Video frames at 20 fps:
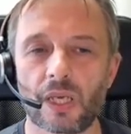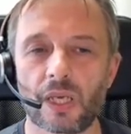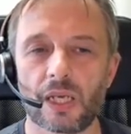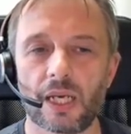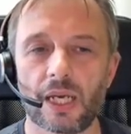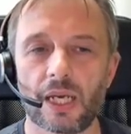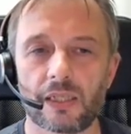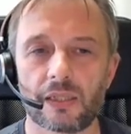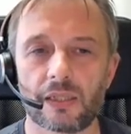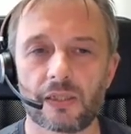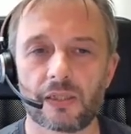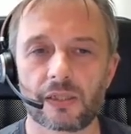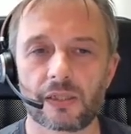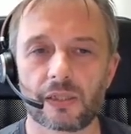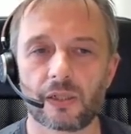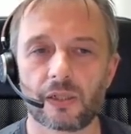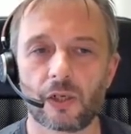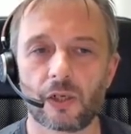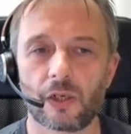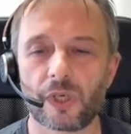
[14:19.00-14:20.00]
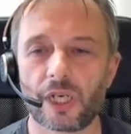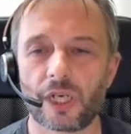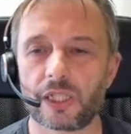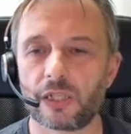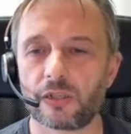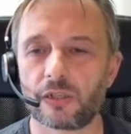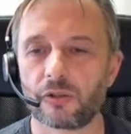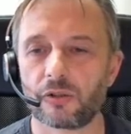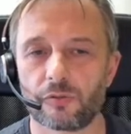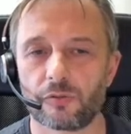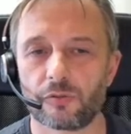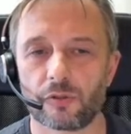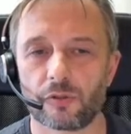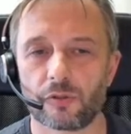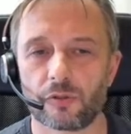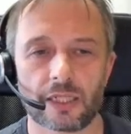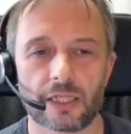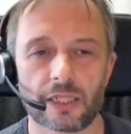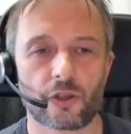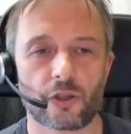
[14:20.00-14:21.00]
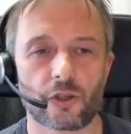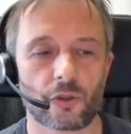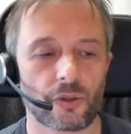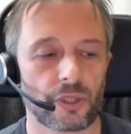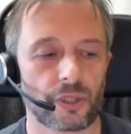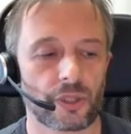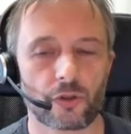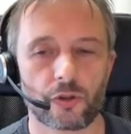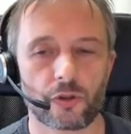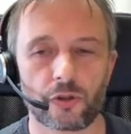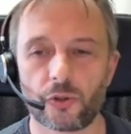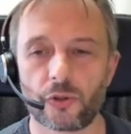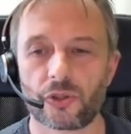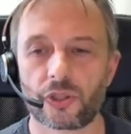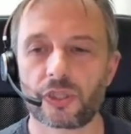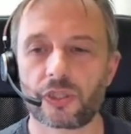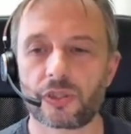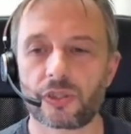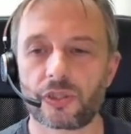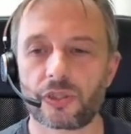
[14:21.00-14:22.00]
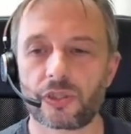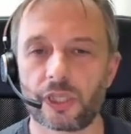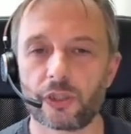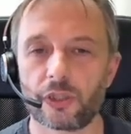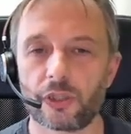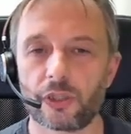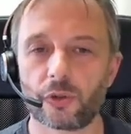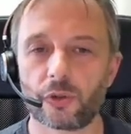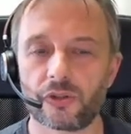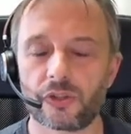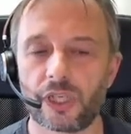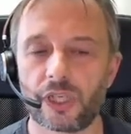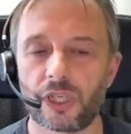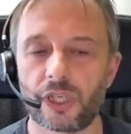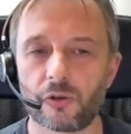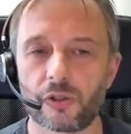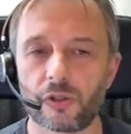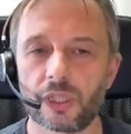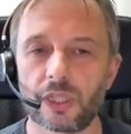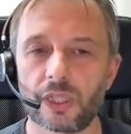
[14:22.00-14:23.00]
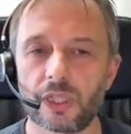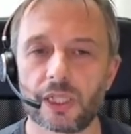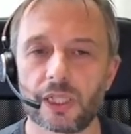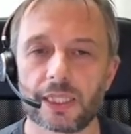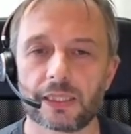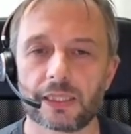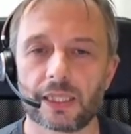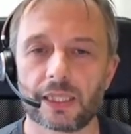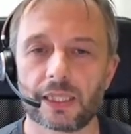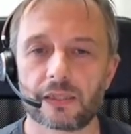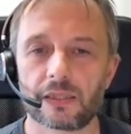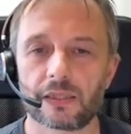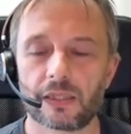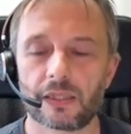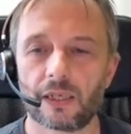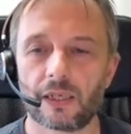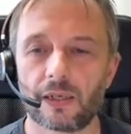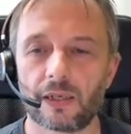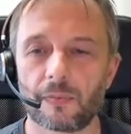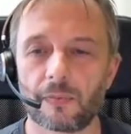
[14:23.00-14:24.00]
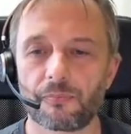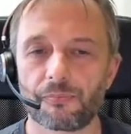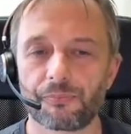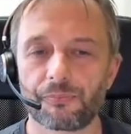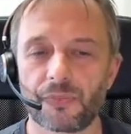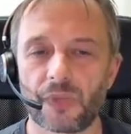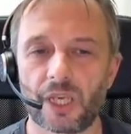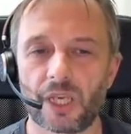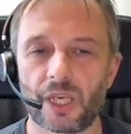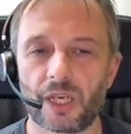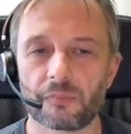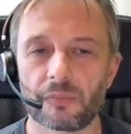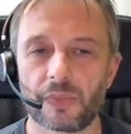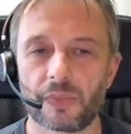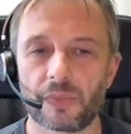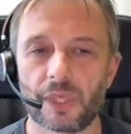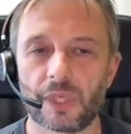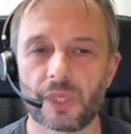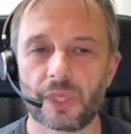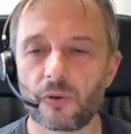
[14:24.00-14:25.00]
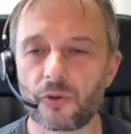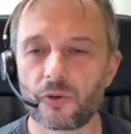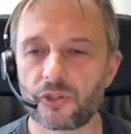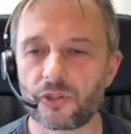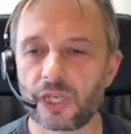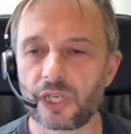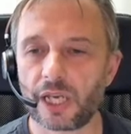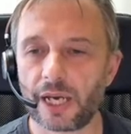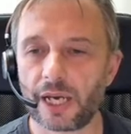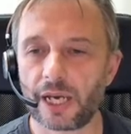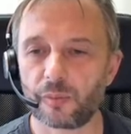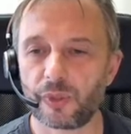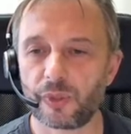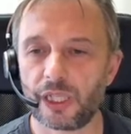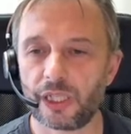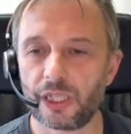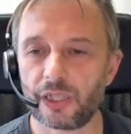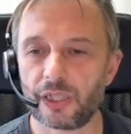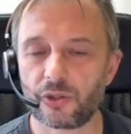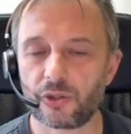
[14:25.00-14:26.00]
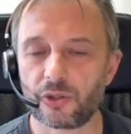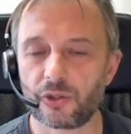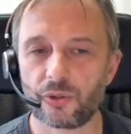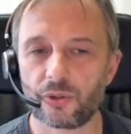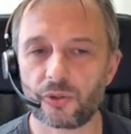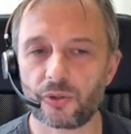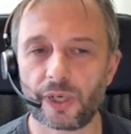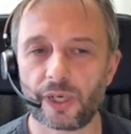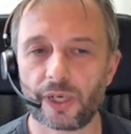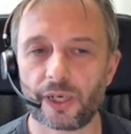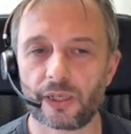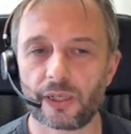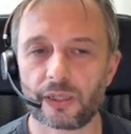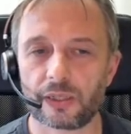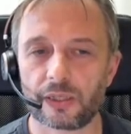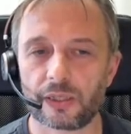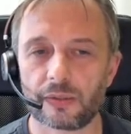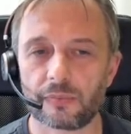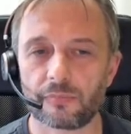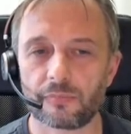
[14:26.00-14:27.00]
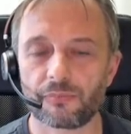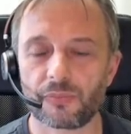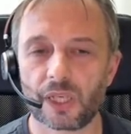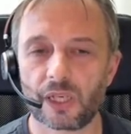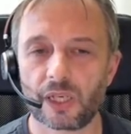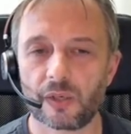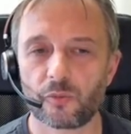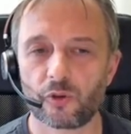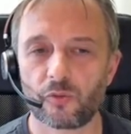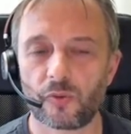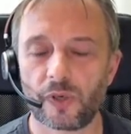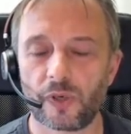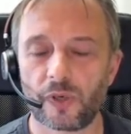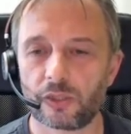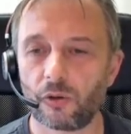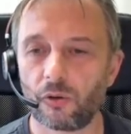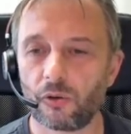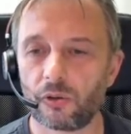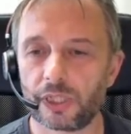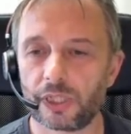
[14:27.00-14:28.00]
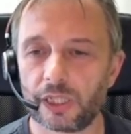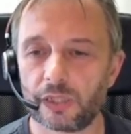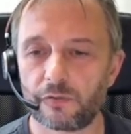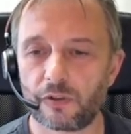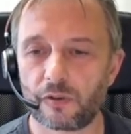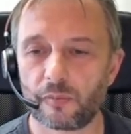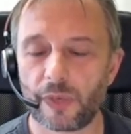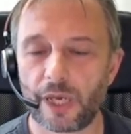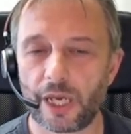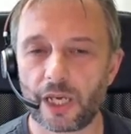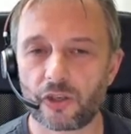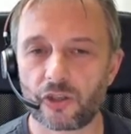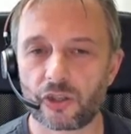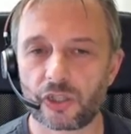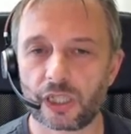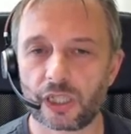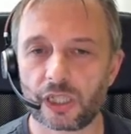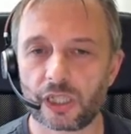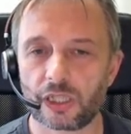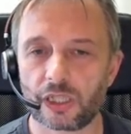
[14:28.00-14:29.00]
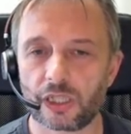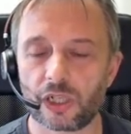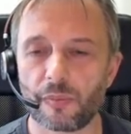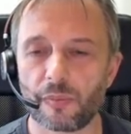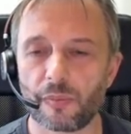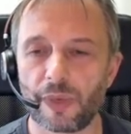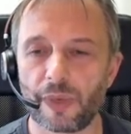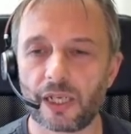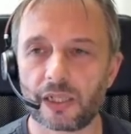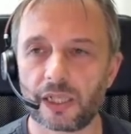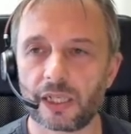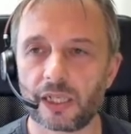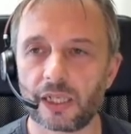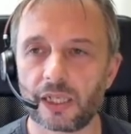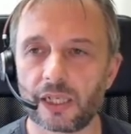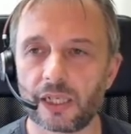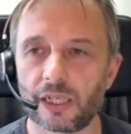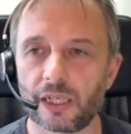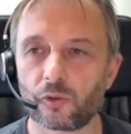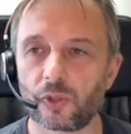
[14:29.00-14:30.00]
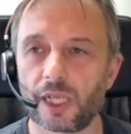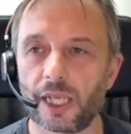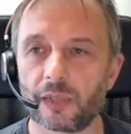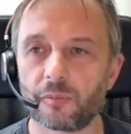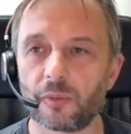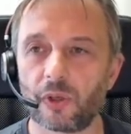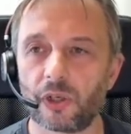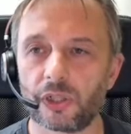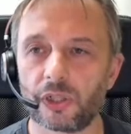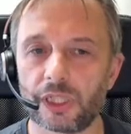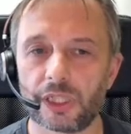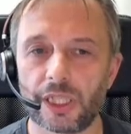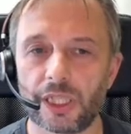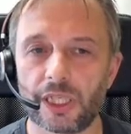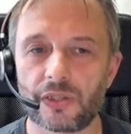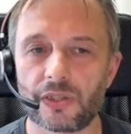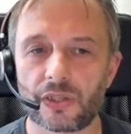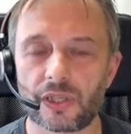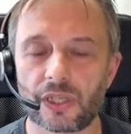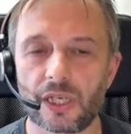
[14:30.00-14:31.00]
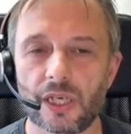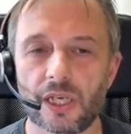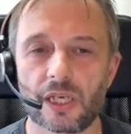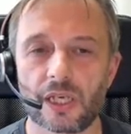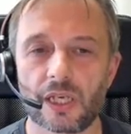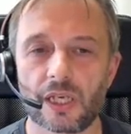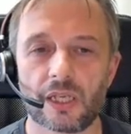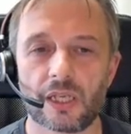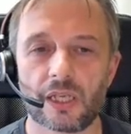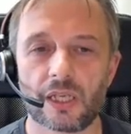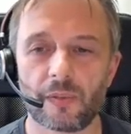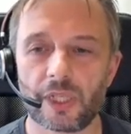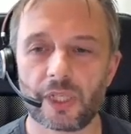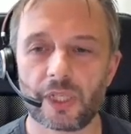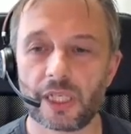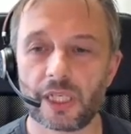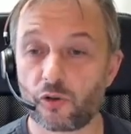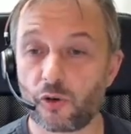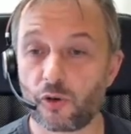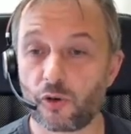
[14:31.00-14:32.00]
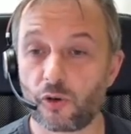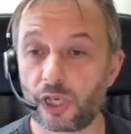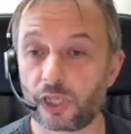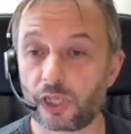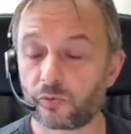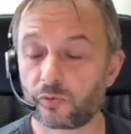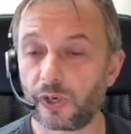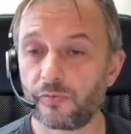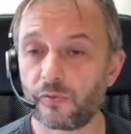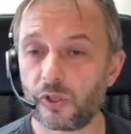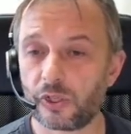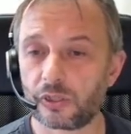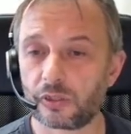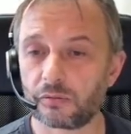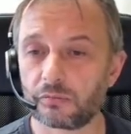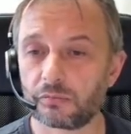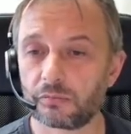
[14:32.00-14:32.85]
And OpenID Connect for Identity Assurance introduces a new container that allows the IDP to provide all the information, the additional metadata that the relying party needs, namely a trust framework.